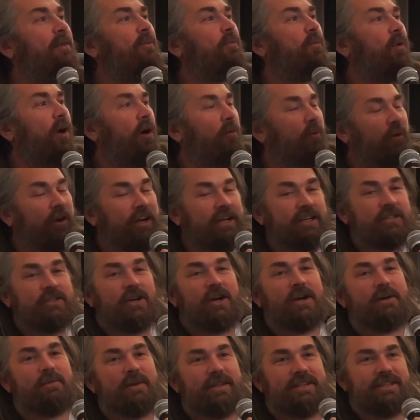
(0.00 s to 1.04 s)
Then we're going to
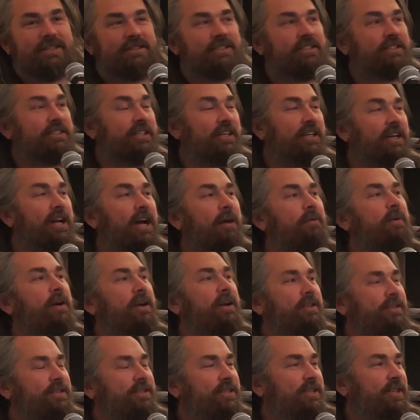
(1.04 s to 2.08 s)
talk about this. It's going to come
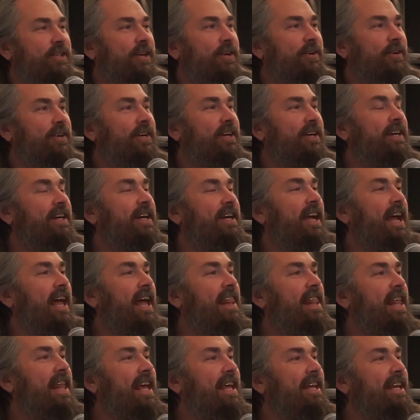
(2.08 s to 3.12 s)
out on the show.
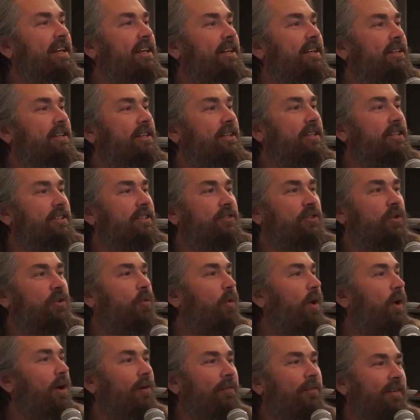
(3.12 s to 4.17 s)
And then
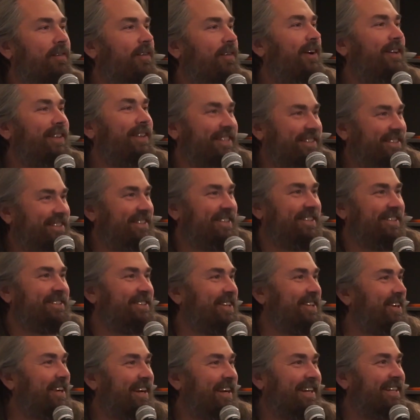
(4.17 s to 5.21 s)
12 of our
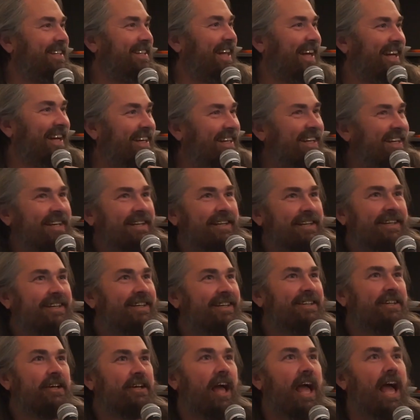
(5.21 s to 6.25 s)
listeners are going to like
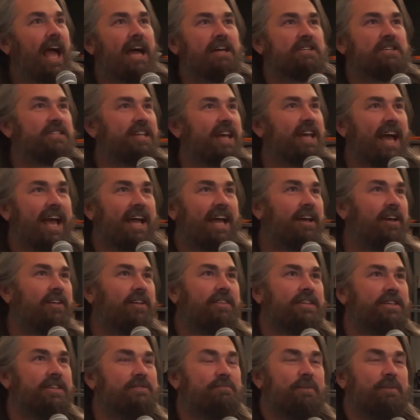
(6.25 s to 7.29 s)

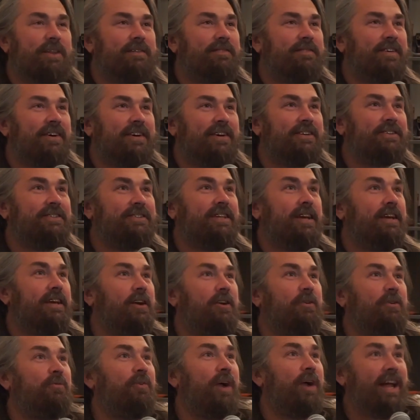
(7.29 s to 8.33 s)
hashtag these motherfuckers
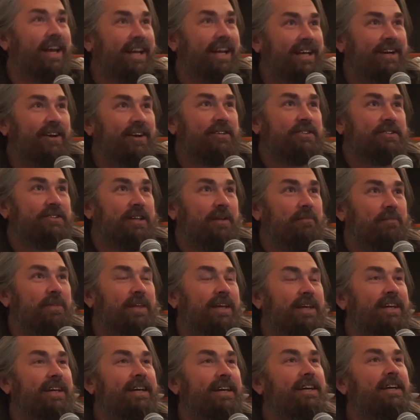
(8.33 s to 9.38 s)
in a Reddit or
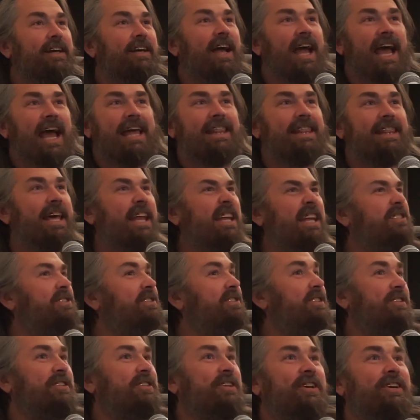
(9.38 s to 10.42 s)
something. And then
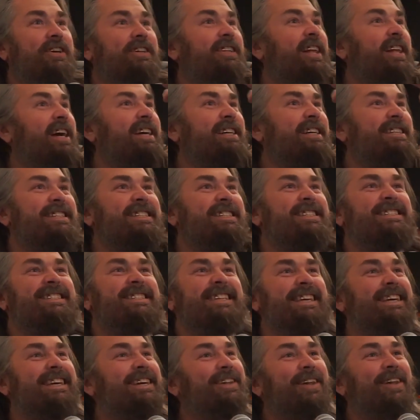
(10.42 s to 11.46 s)
it's just going to like
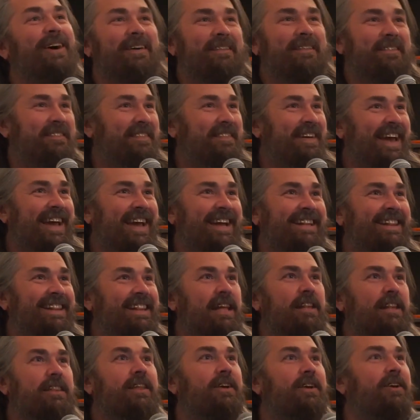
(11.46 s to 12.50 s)
seal our fate
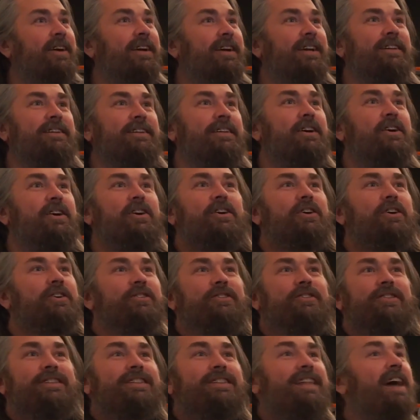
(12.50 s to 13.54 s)
that they're going to
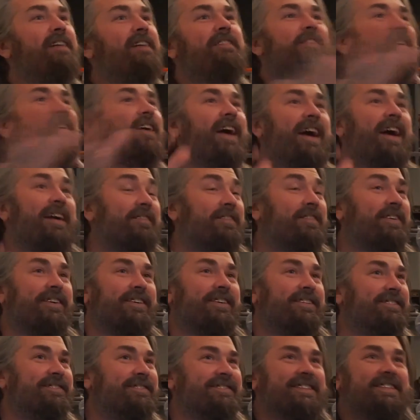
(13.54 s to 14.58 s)
never,
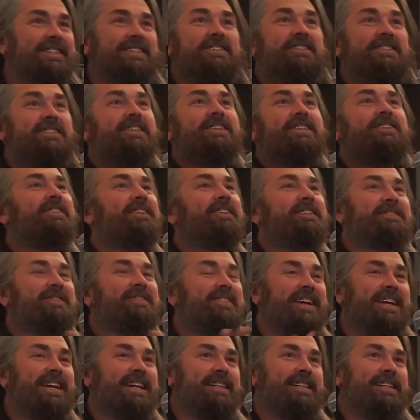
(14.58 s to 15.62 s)
ever consider us
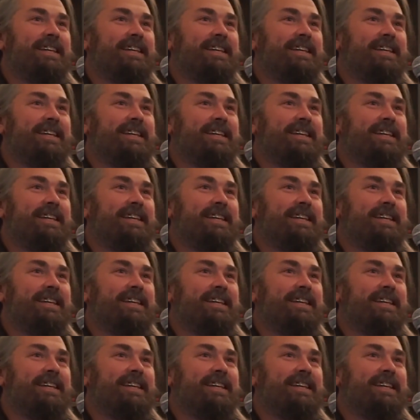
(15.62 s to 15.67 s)
for